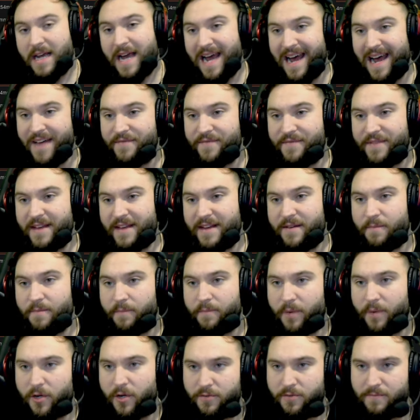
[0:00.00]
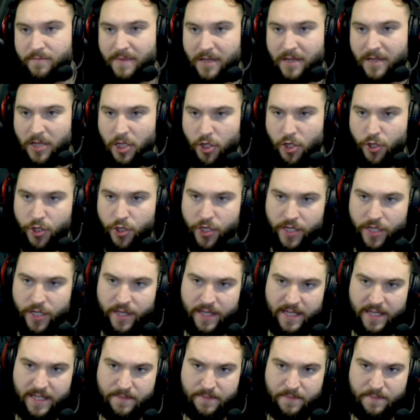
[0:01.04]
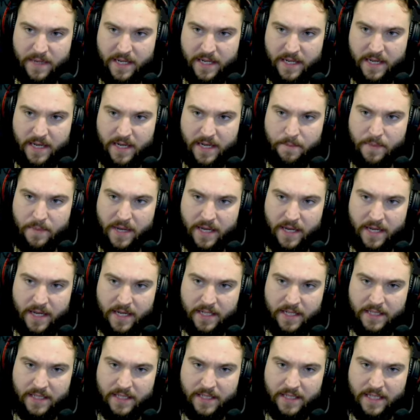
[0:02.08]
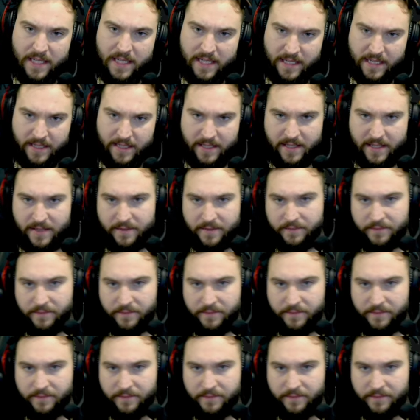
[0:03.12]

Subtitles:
and then bottom load these BPZs.